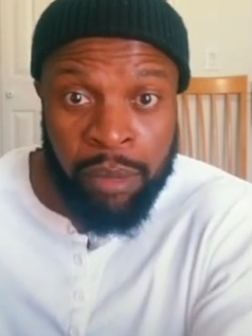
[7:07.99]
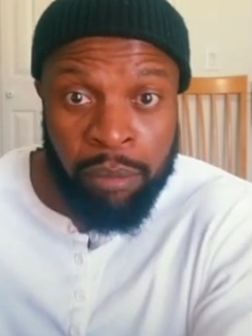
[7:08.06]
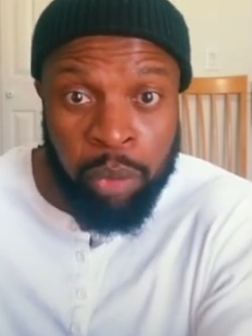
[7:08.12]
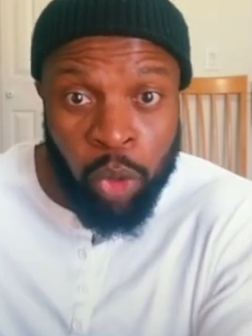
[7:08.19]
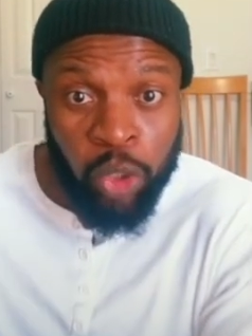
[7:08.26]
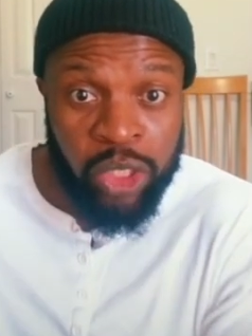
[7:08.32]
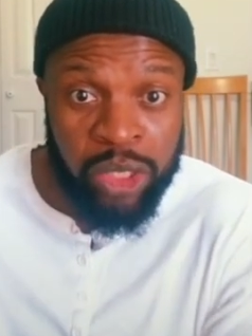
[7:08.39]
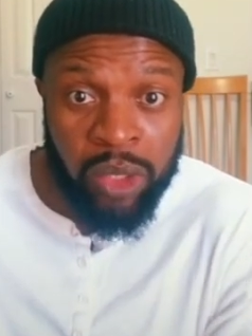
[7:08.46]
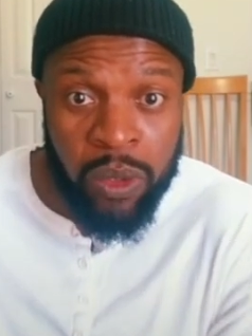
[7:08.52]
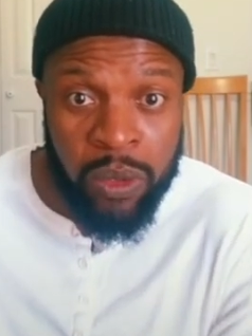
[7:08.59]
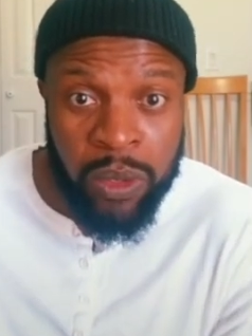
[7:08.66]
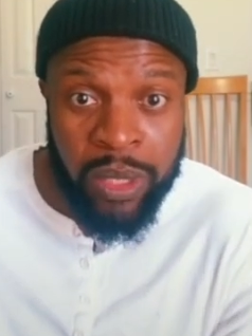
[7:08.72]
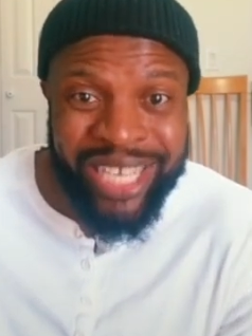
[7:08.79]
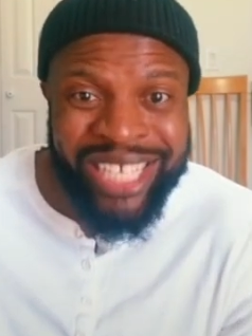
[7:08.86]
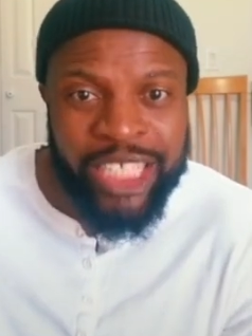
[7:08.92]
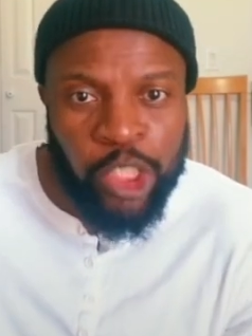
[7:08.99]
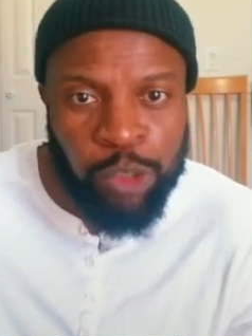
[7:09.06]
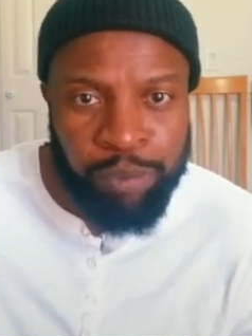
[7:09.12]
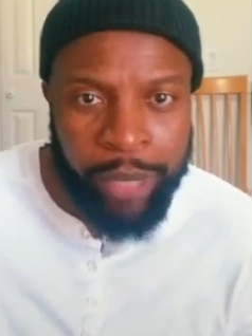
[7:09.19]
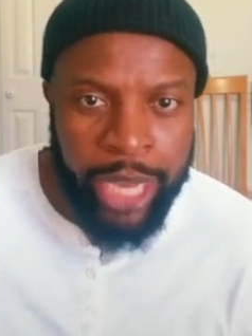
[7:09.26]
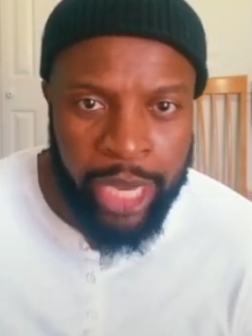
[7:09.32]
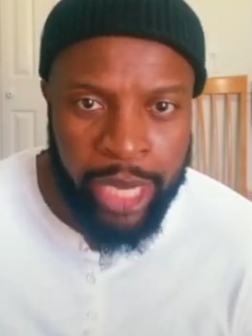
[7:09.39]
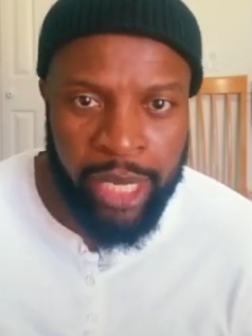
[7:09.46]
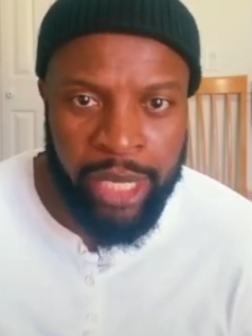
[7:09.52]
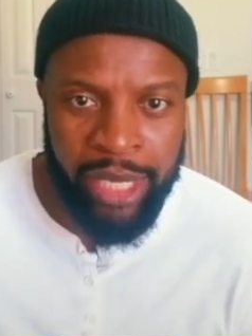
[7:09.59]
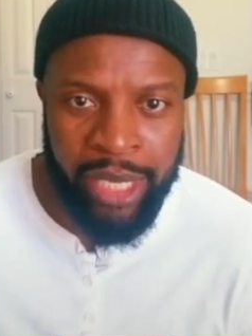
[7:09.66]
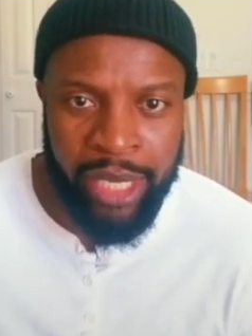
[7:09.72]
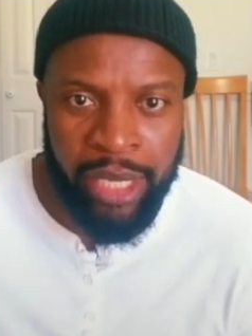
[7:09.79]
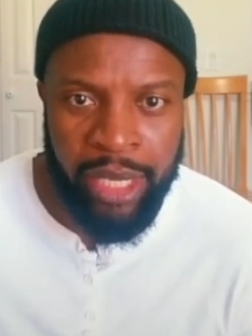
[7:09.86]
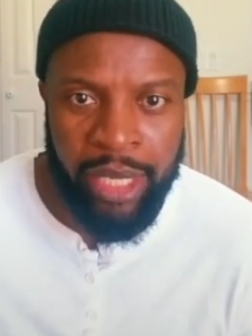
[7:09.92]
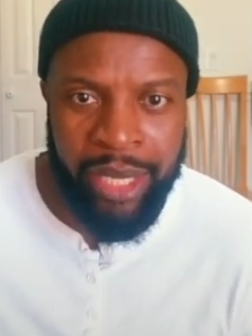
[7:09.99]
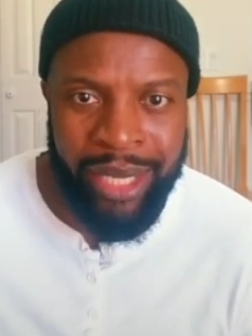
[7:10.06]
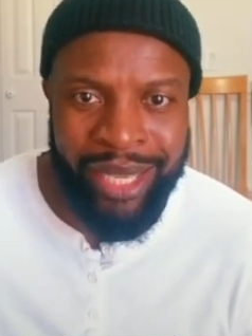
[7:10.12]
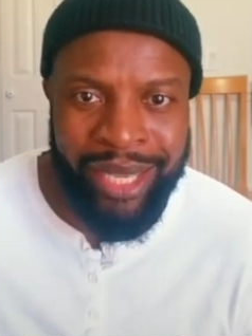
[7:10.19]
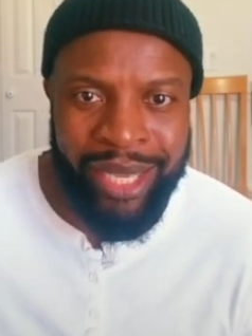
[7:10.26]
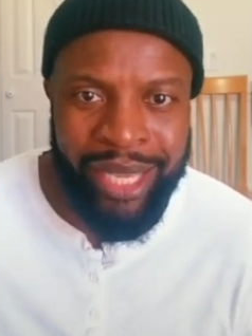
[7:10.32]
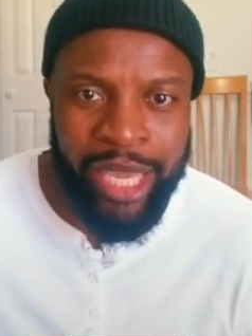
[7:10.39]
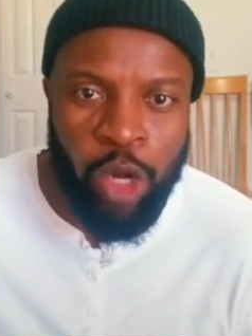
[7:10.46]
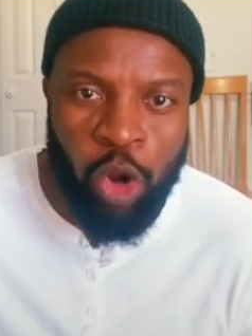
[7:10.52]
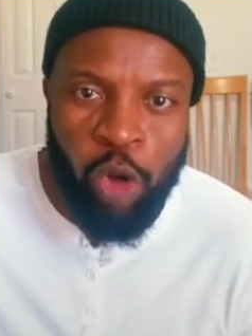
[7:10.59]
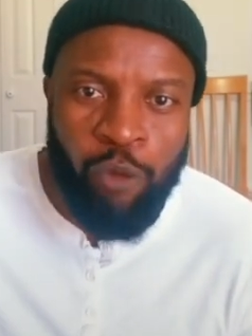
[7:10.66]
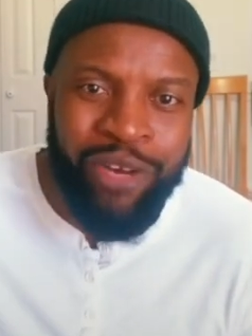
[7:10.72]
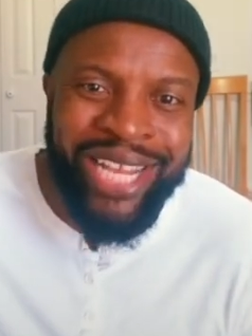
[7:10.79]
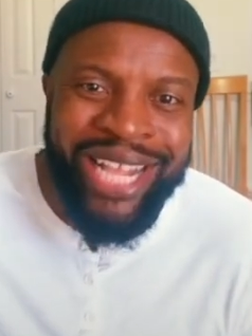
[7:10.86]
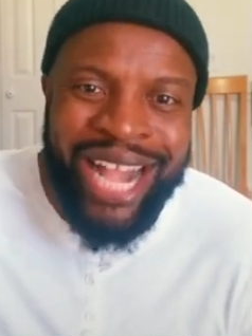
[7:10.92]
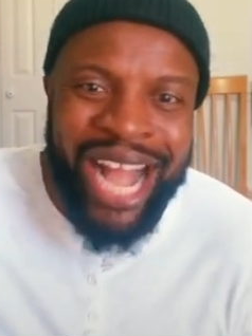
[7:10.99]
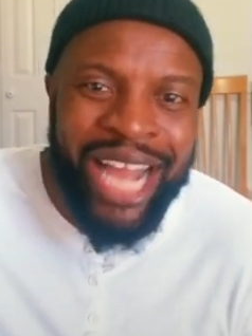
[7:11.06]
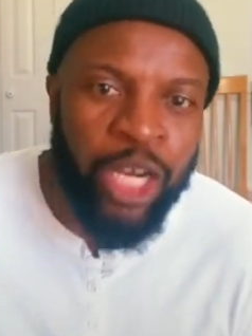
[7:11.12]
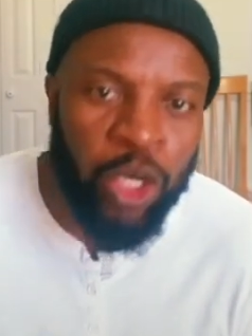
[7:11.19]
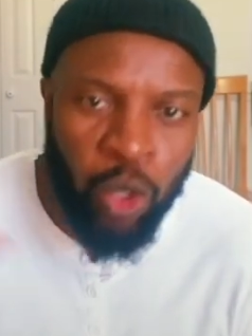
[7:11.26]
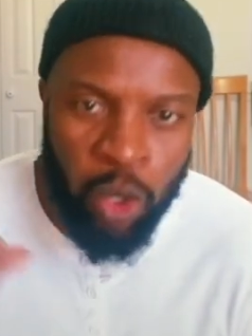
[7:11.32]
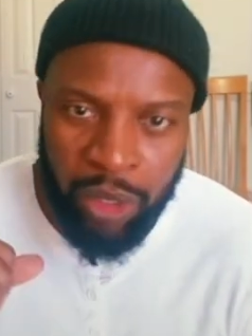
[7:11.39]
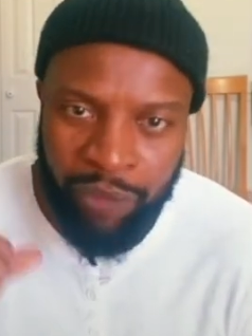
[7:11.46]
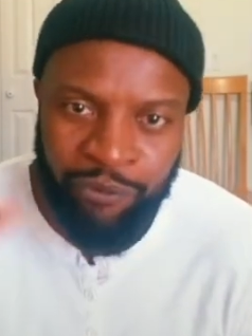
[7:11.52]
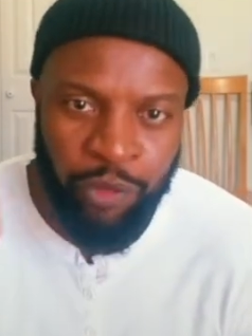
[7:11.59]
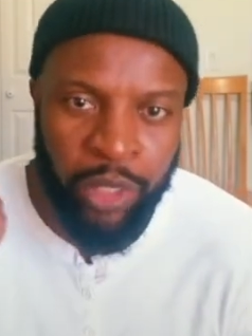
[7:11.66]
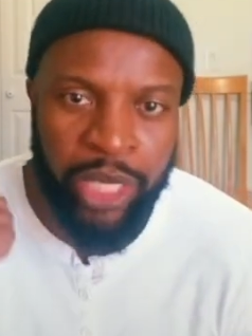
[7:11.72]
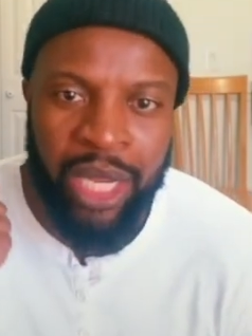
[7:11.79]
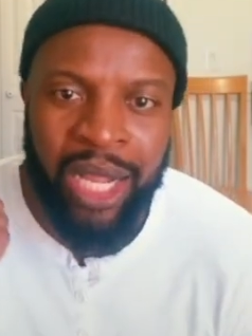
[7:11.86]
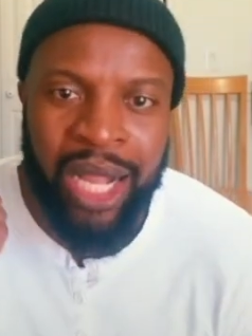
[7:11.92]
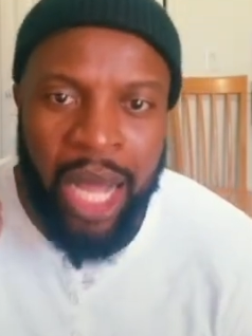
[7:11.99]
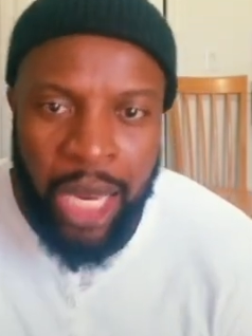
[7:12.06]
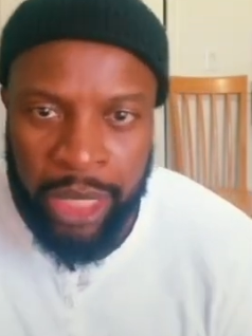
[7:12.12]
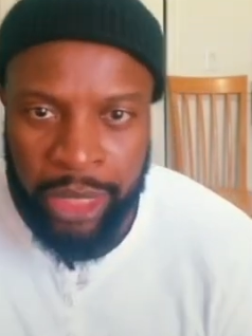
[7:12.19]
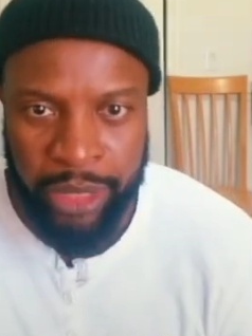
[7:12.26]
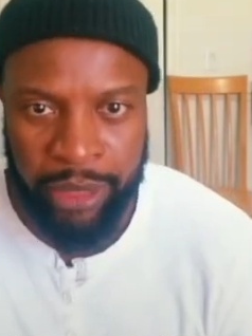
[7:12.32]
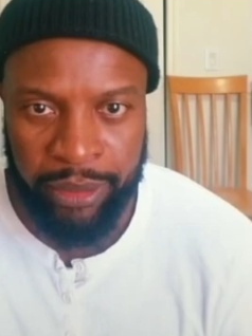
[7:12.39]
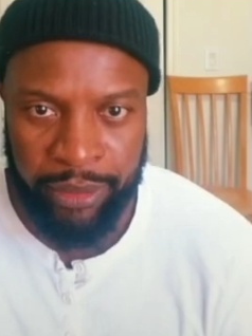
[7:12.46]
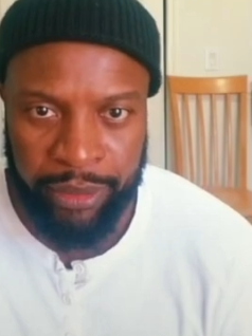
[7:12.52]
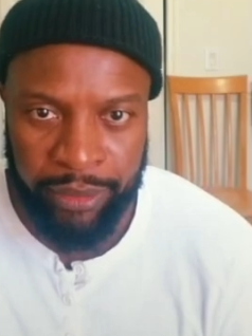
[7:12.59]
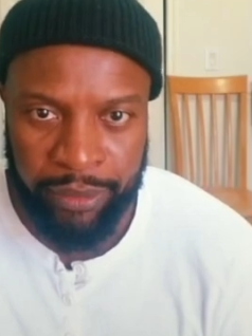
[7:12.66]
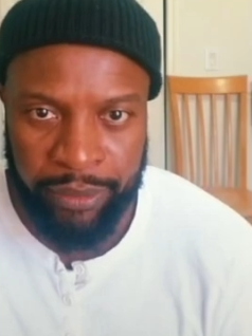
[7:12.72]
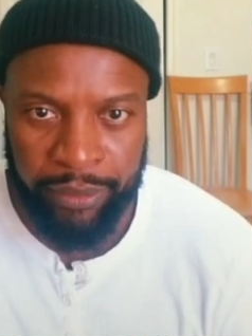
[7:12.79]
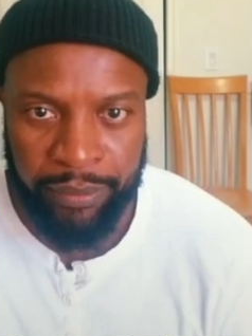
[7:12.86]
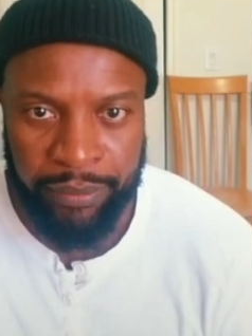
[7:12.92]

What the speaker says: Portugal, and Spain had already gotten all the fucking colonies.